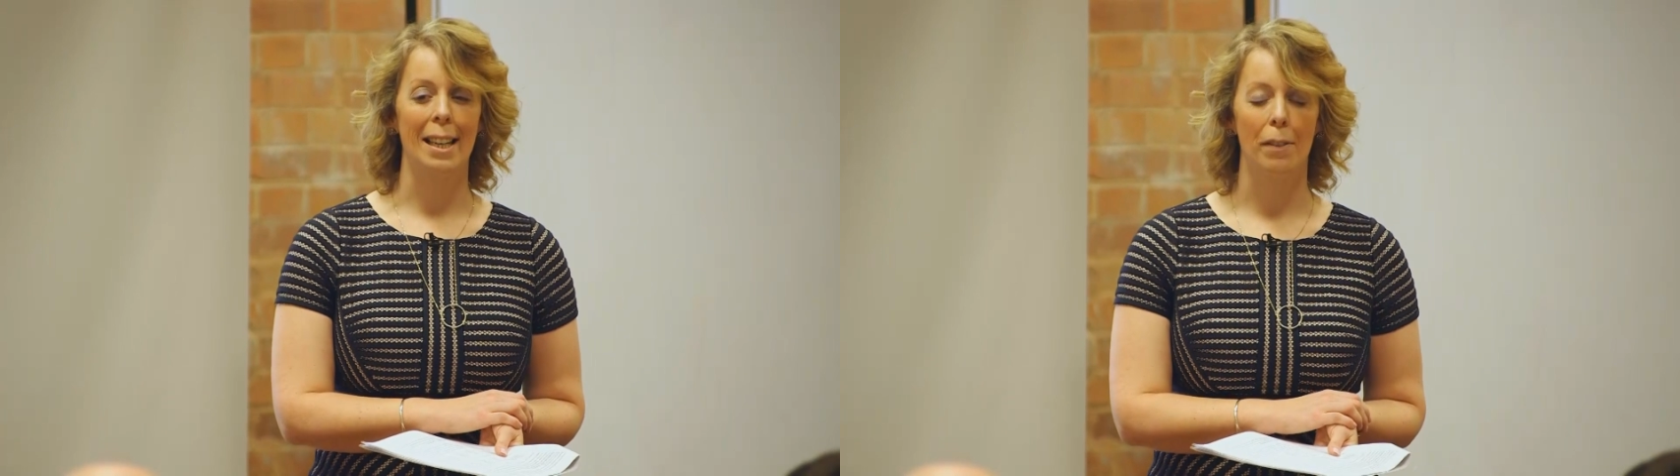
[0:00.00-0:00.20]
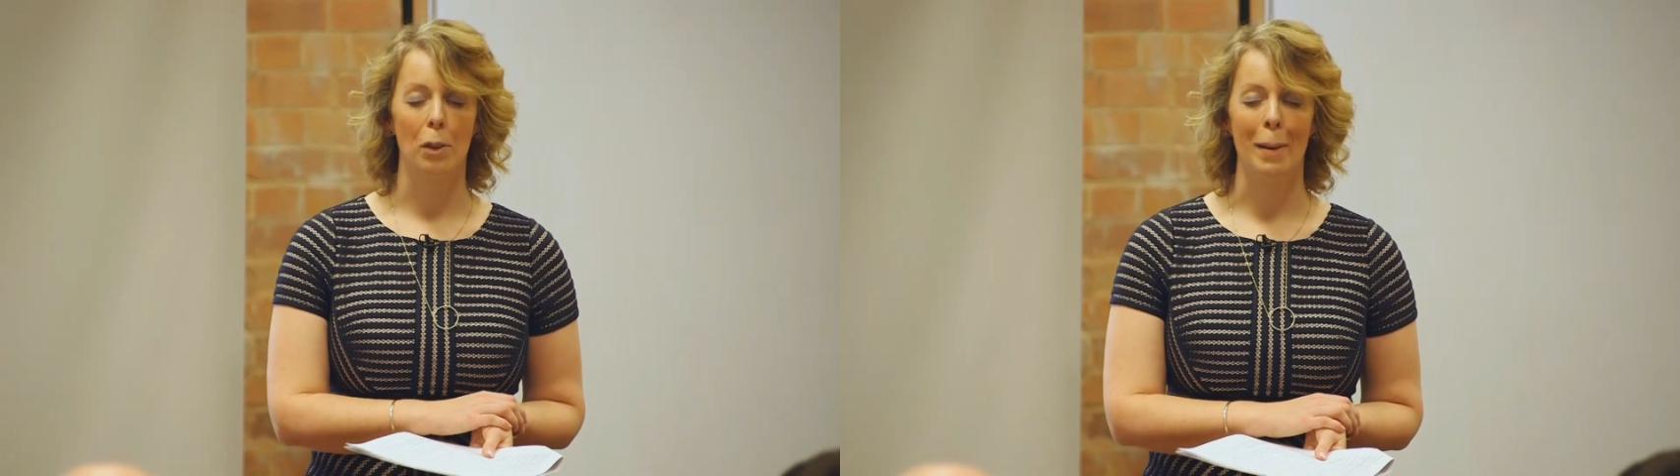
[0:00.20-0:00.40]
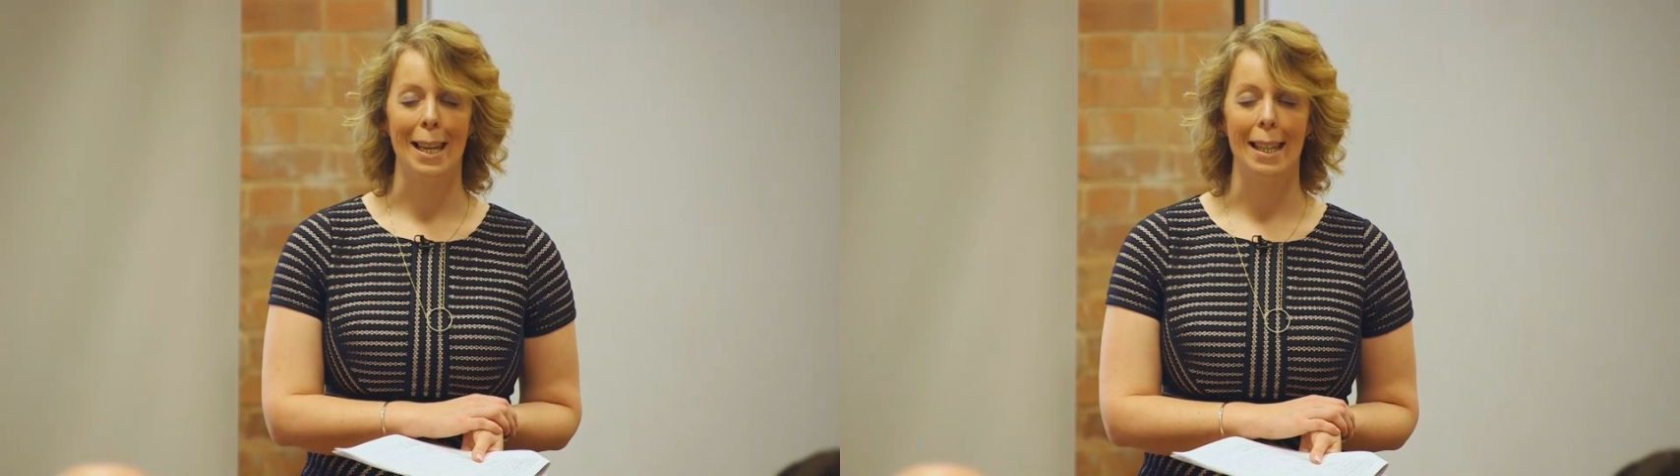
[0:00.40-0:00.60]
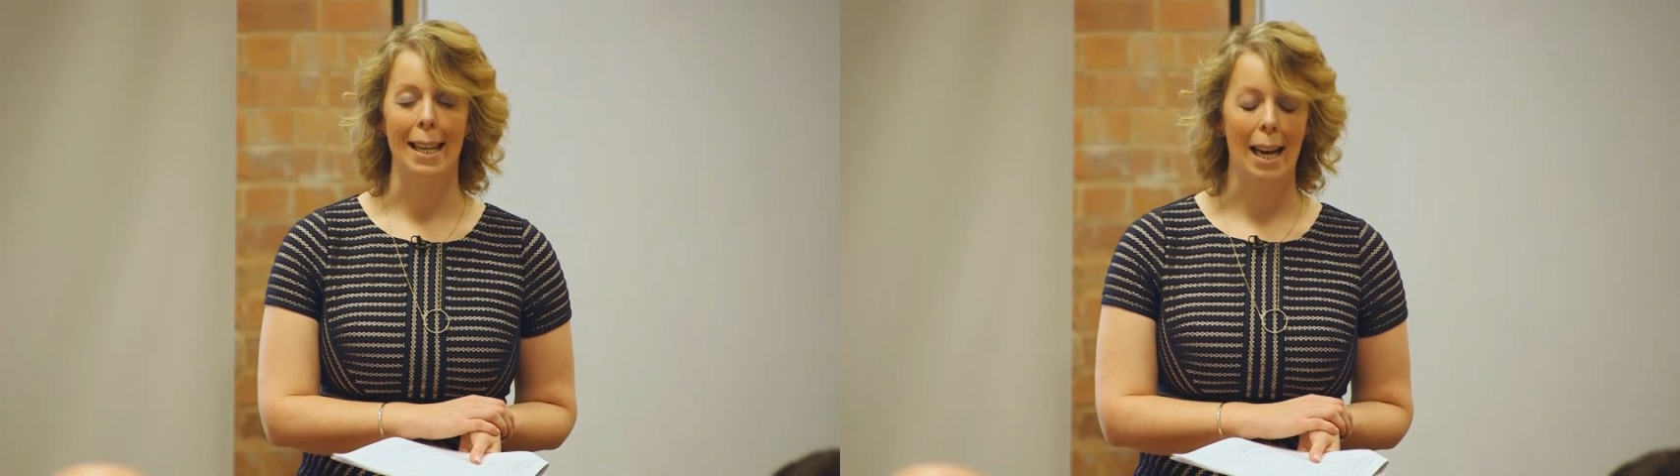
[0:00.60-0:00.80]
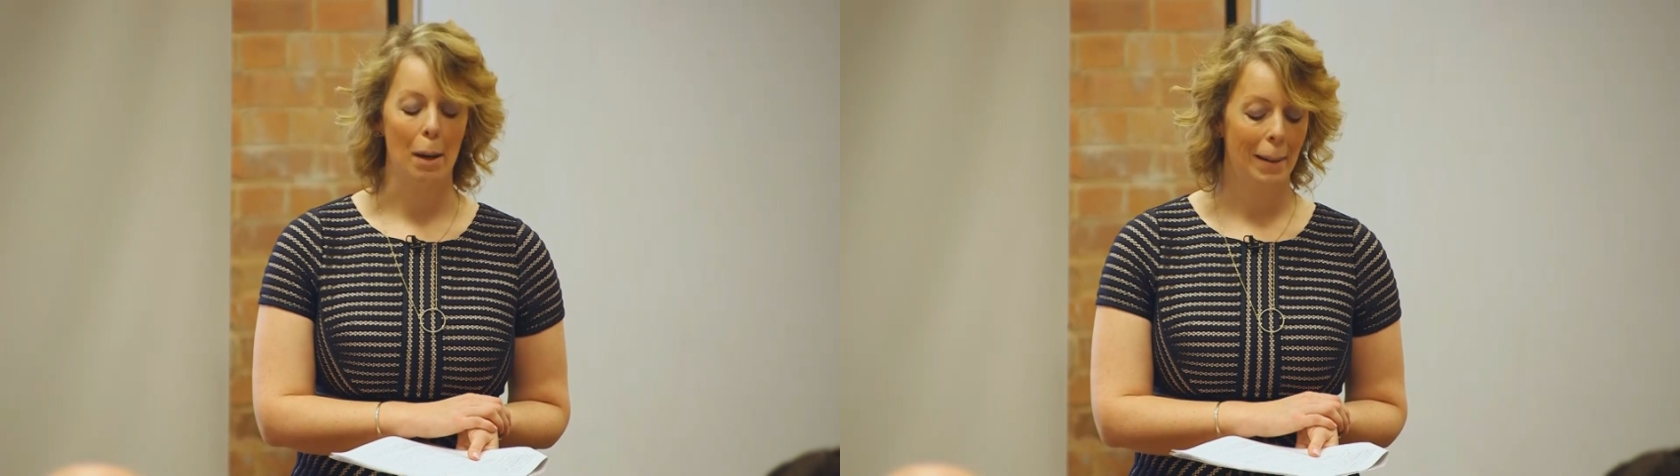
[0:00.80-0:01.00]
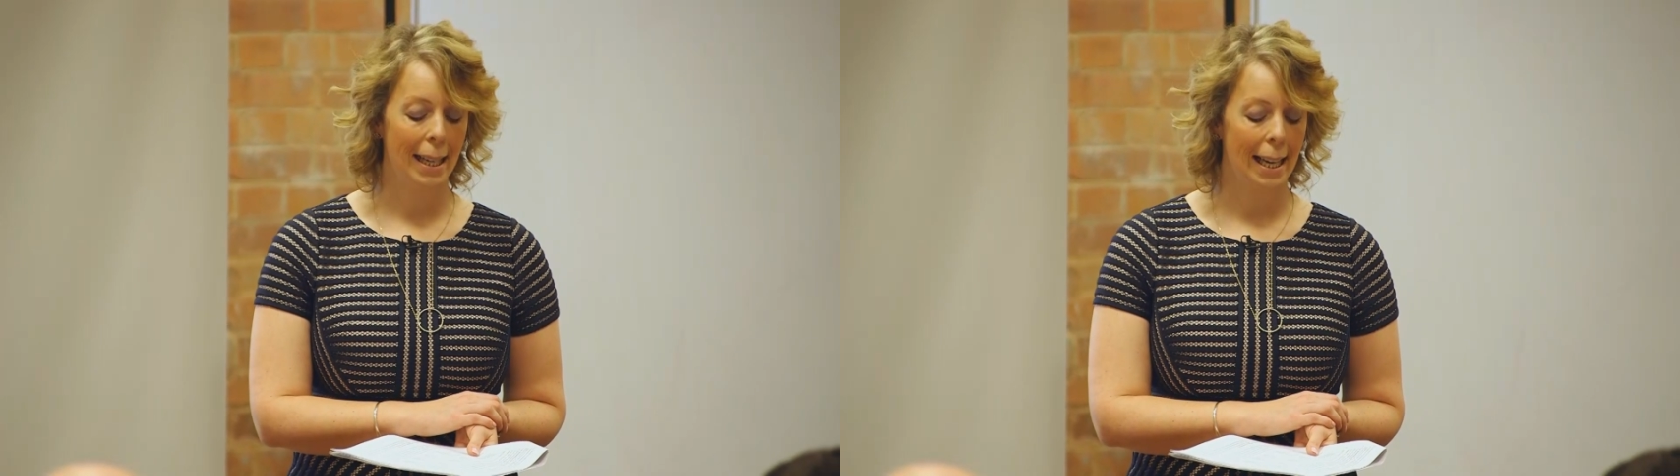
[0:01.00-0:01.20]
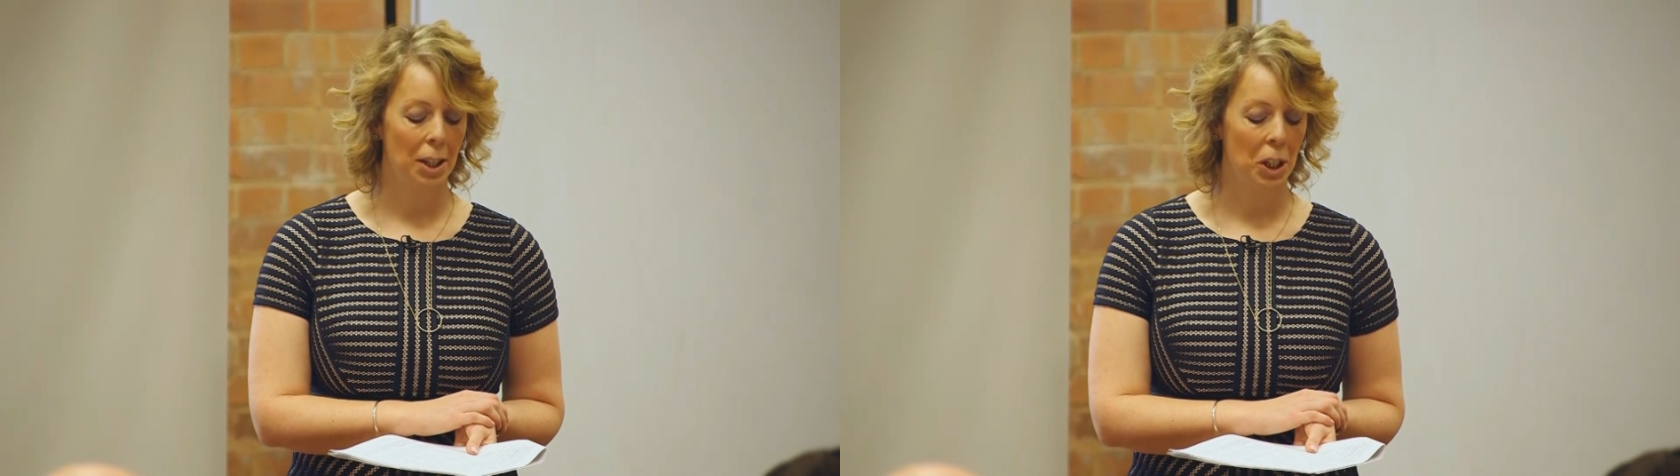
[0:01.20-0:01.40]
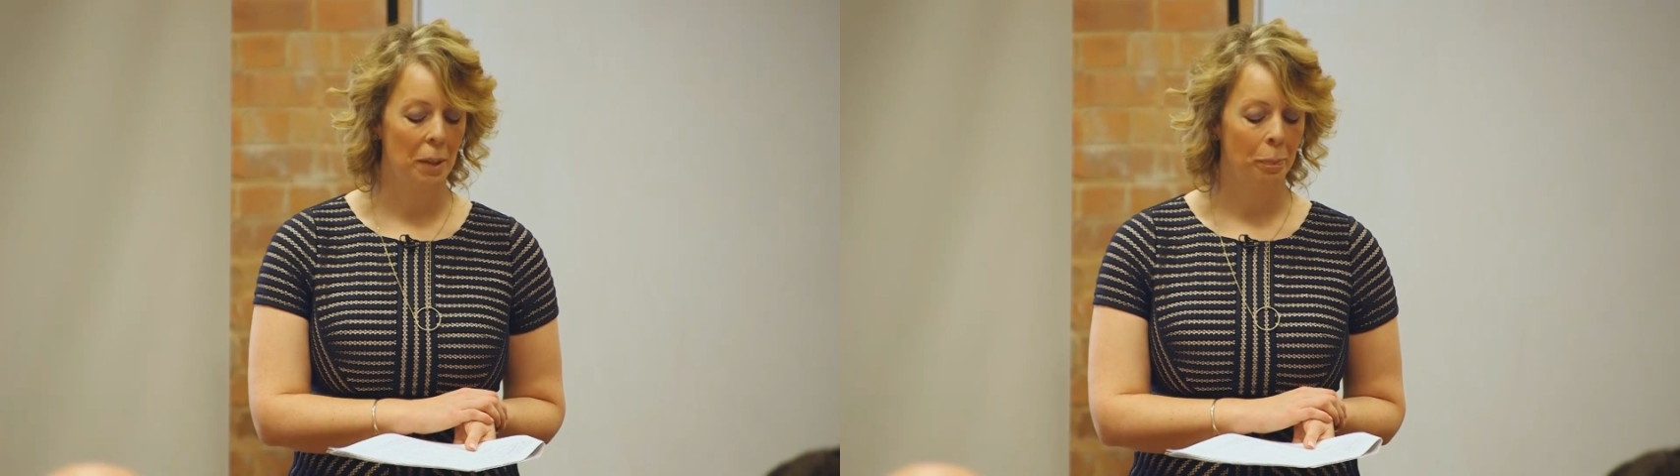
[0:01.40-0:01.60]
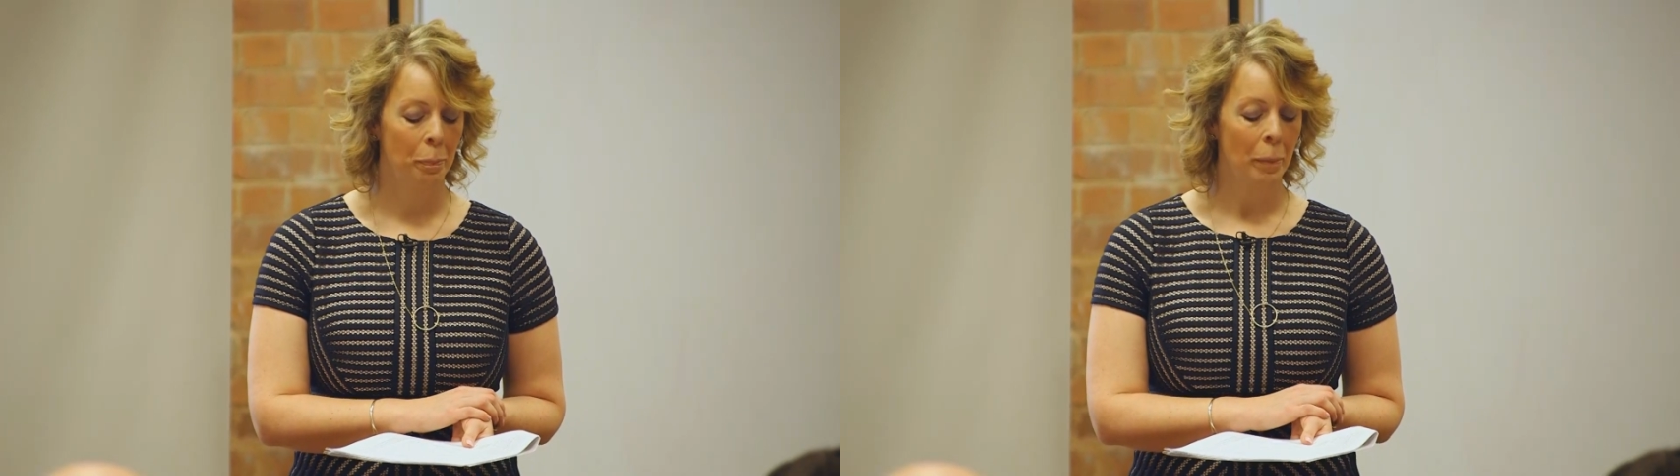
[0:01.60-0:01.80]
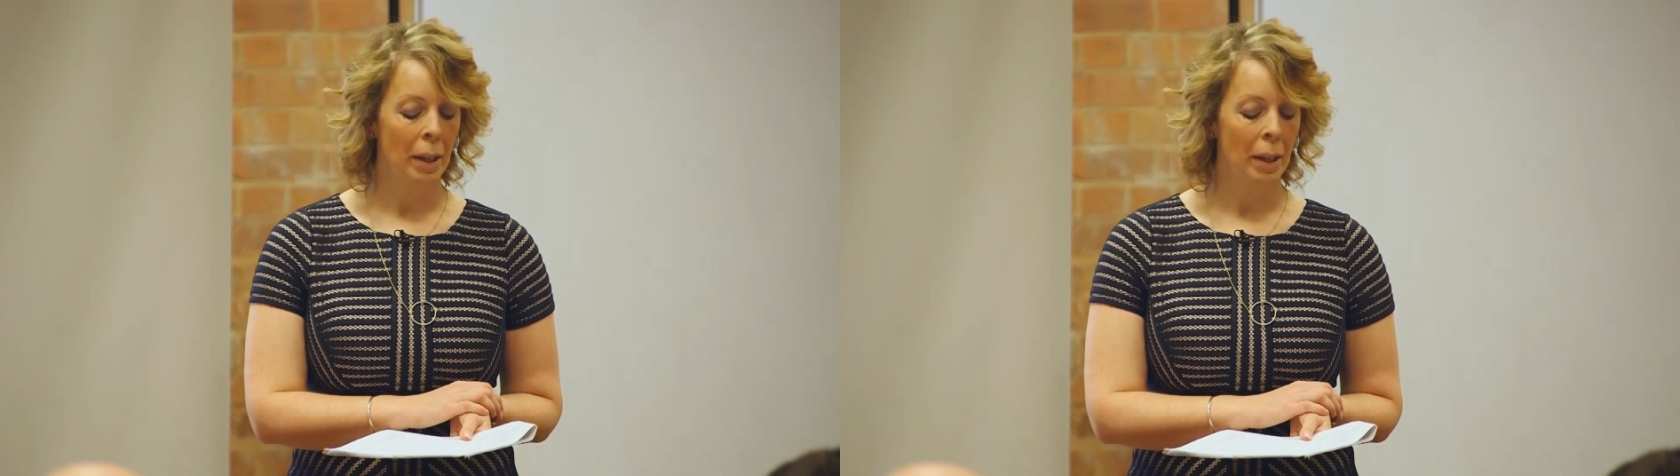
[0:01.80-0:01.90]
after making that application,